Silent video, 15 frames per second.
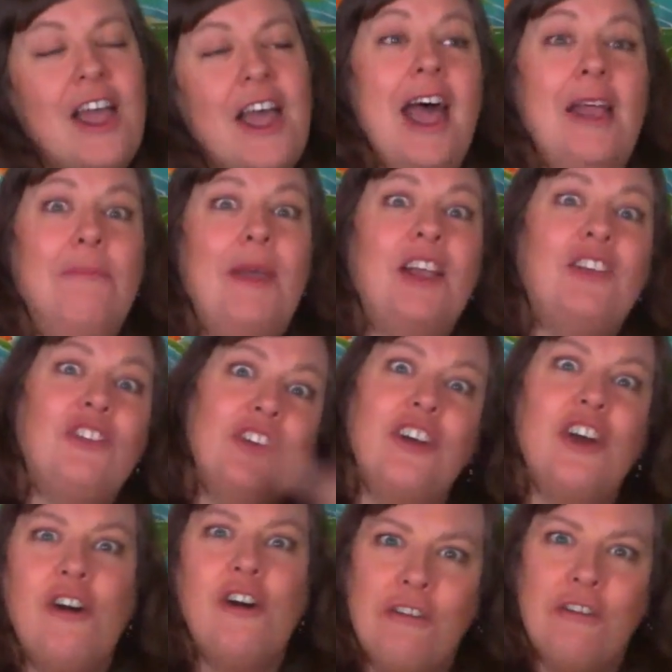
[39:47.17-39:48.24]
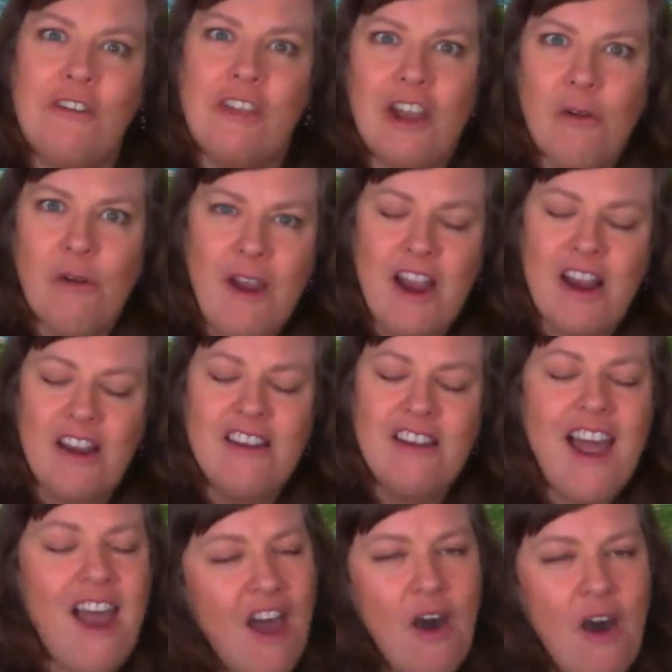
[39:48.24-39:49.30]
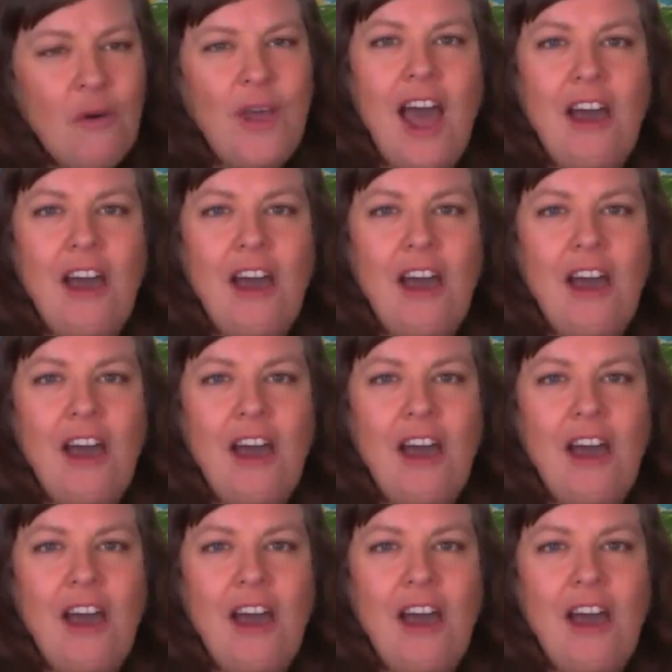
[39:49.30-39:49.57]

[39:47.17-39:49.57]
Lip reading: And make sure to go over there right now